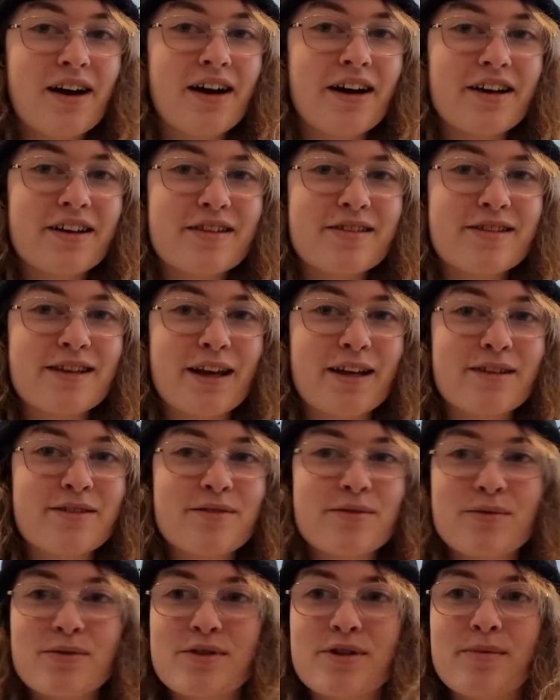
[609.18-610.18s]

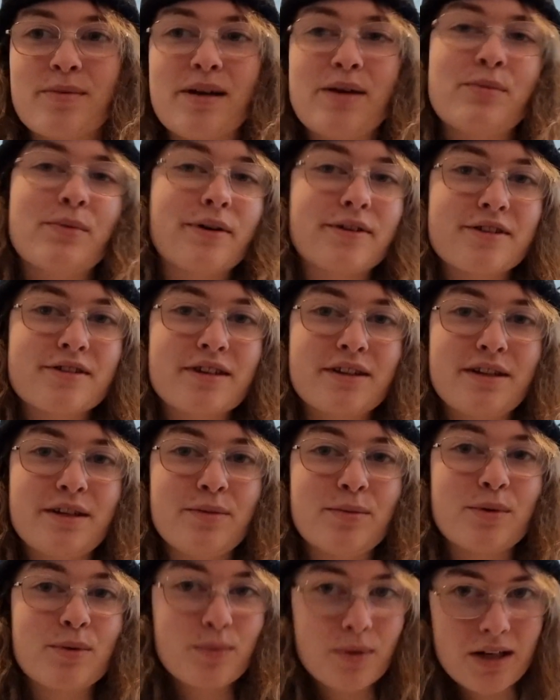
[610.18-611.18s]
said to me once that he
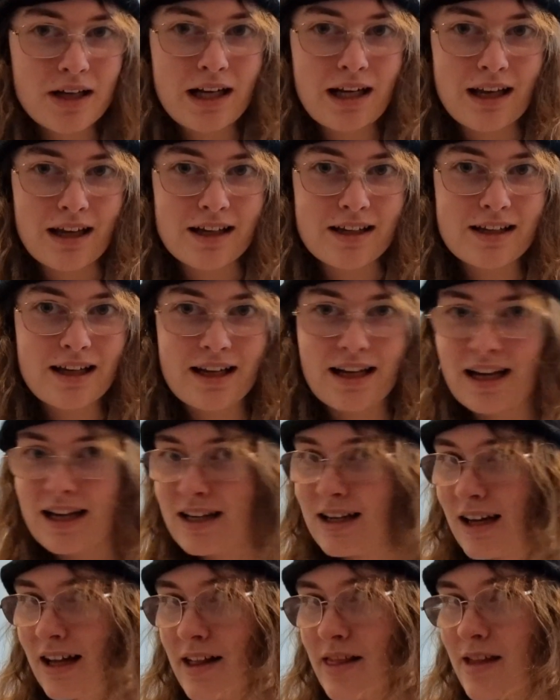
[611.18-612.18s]
would really like a hat
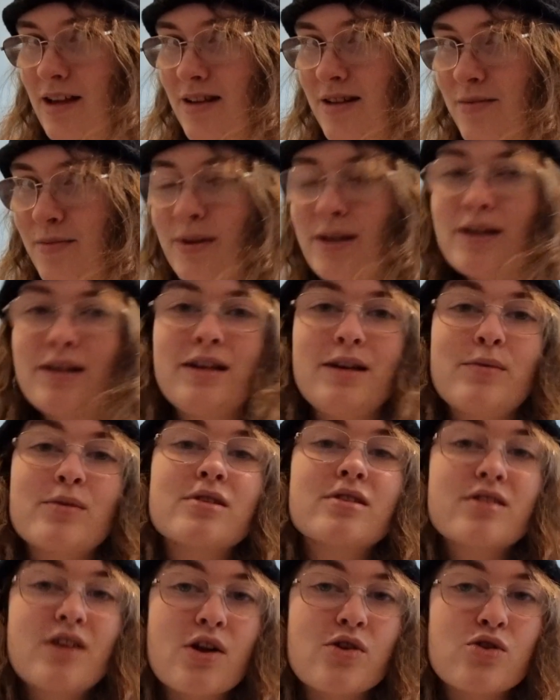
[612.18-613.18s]
like this, but he
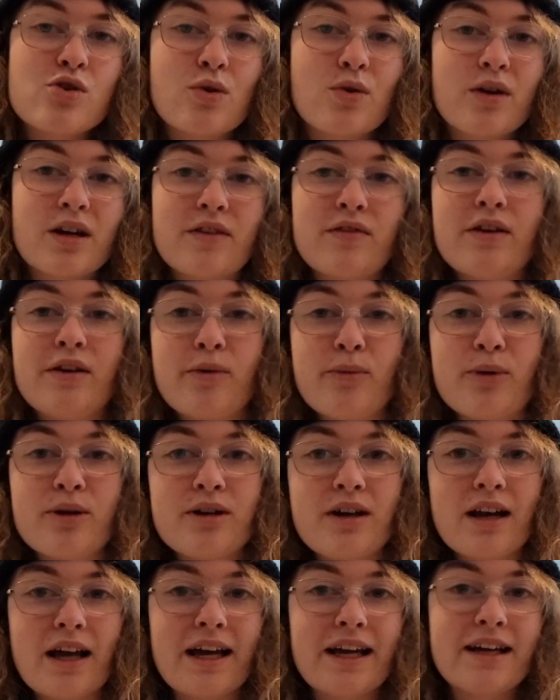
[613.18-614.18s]
was not sure if he would
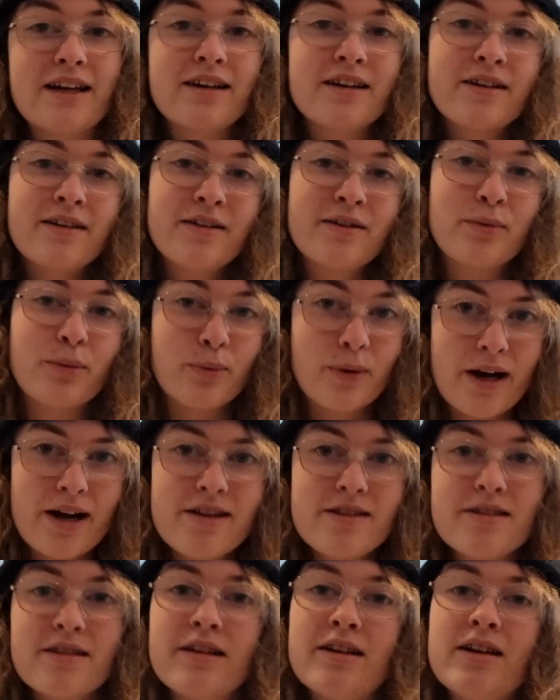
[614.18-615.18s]
like red.